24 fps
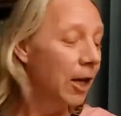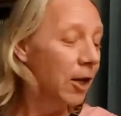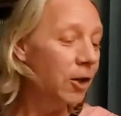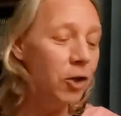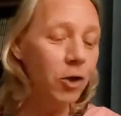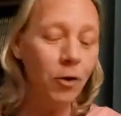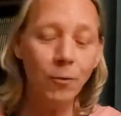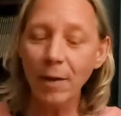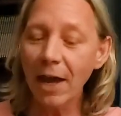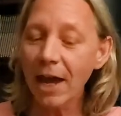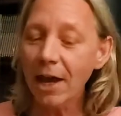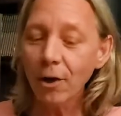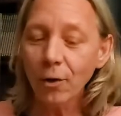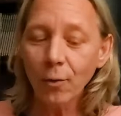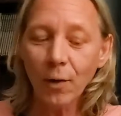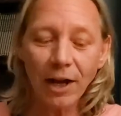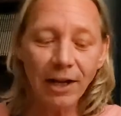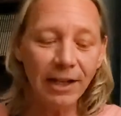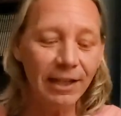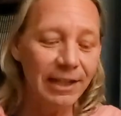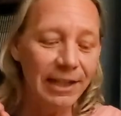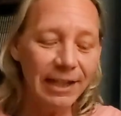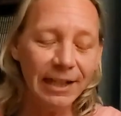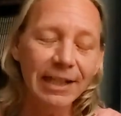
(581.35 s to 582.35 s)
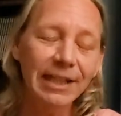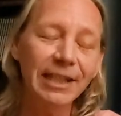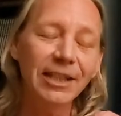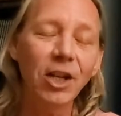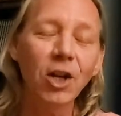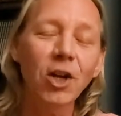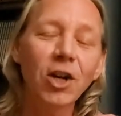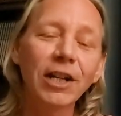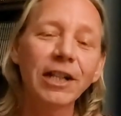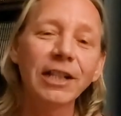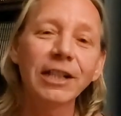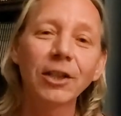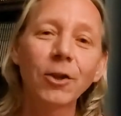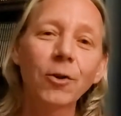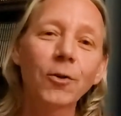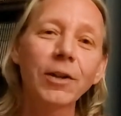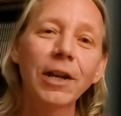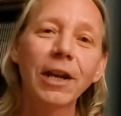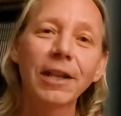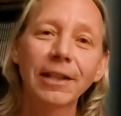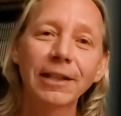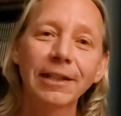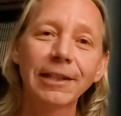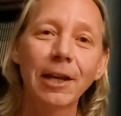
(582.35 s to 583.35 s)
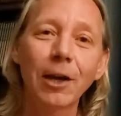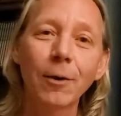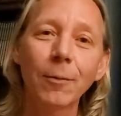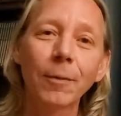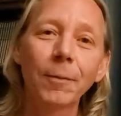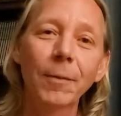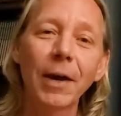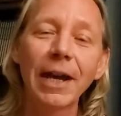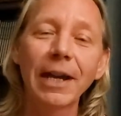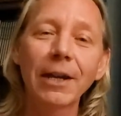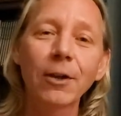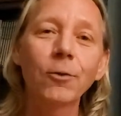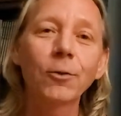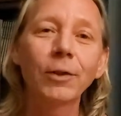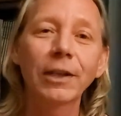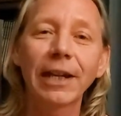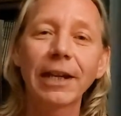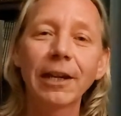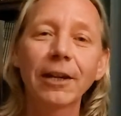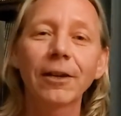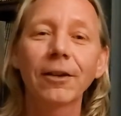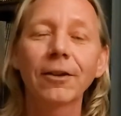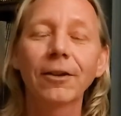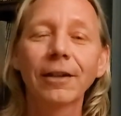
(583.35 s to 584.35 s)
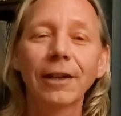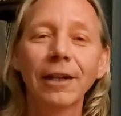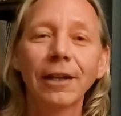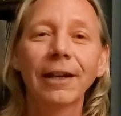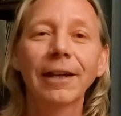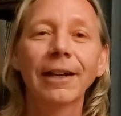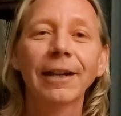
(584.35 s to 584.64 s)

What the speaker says: no matter what, this song is going on this album, I don't care